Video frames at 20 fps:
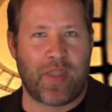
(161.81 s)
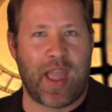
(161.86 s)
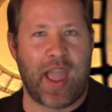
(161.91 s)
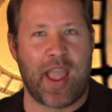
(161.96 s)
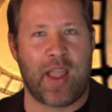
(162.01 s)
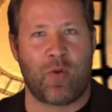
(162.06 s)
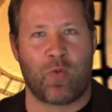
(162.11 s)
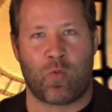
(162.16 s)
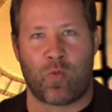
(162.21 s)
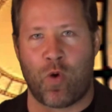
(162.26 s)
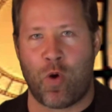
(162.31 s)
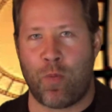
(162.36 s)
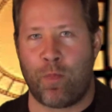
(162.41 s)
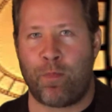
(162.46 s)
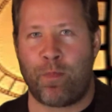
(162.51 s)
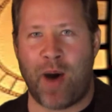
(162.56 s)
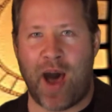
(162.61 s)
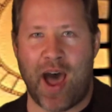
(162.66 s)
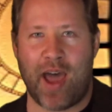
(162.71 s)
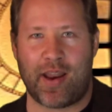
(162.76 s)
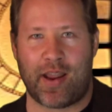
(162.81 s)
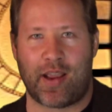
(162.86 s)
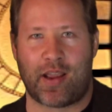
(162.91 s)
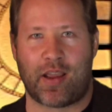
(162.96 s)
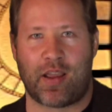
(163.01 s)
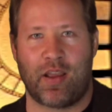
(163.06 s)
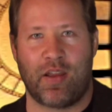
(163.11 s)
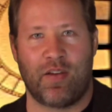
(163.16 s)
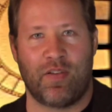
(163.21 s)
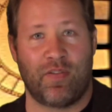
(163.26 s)
a
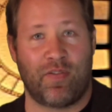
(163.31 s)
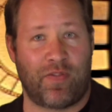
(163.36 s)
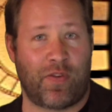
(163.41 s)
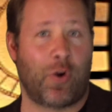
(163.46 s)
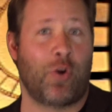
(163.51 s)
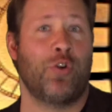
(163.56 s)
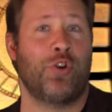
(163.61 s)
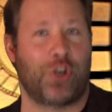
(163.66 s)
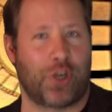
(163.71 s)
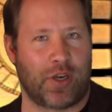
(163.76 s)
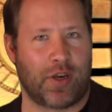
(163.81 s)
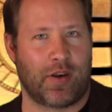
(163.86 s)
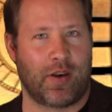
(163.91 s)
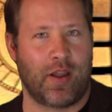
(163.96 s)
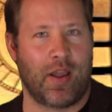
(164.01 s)
robotic version